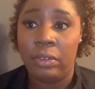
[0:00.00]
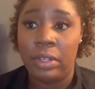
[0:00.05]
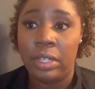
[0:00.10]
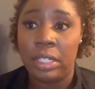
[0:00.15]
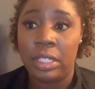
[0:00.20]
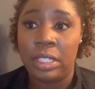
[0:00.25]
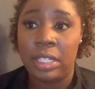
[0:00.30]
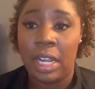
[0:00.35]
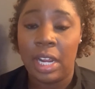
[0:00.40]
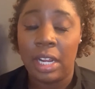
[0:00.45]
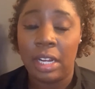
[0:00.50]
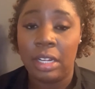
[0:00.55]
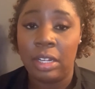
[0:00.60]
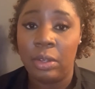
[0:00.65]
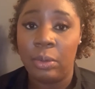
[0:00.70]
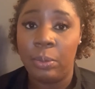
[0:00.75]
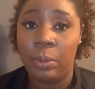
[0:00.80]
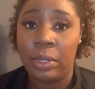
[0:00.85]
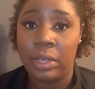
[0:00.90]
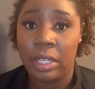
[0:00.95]
exactly
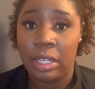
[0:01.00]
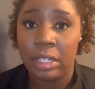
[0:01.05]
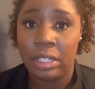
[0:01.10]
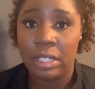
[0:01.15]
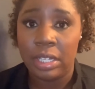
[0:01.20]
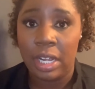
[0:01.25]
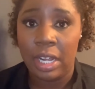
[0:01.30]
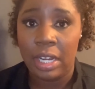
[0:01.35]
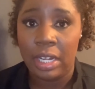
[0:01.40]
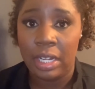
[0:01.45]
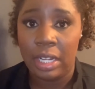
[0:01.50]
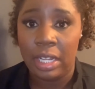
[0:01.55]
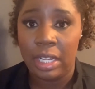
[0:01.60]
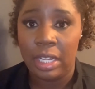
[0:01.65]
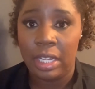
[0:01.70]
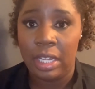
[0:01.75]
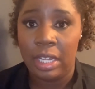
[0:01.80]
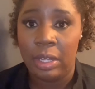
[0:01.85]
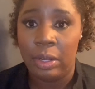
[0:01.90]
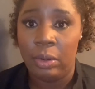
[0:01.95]
what they're
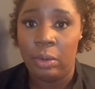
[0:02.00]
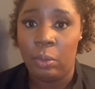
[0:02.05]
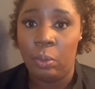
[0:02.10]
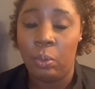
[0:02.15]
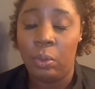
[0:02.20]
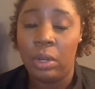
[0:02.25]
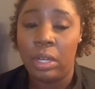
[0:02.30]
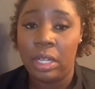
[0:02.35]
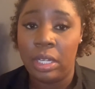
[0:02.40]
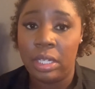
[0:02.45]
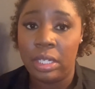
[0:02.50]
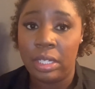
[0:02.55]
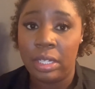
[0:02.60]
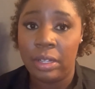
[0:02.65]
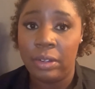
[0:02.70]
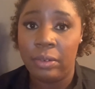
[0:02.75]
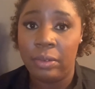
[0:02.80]
signing and what